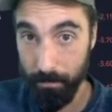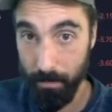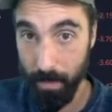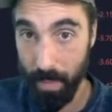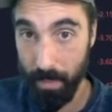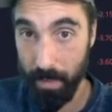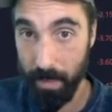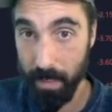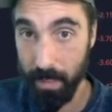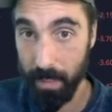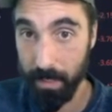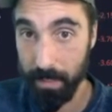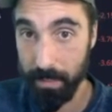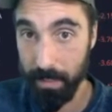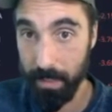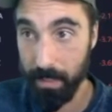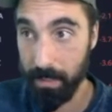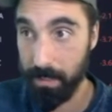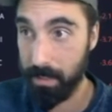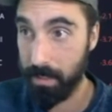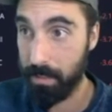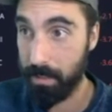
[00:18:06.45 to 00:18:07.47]
And then you can see
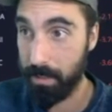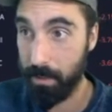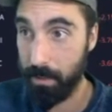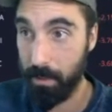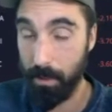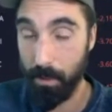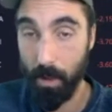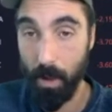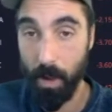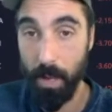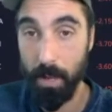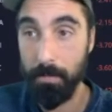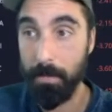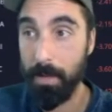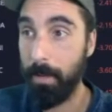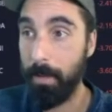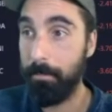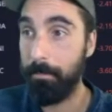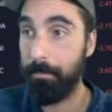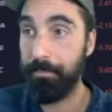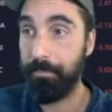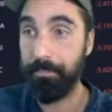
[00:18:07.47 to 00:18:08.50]
it just climbed
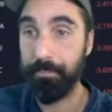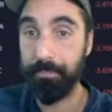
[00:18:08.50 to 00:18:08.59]
up,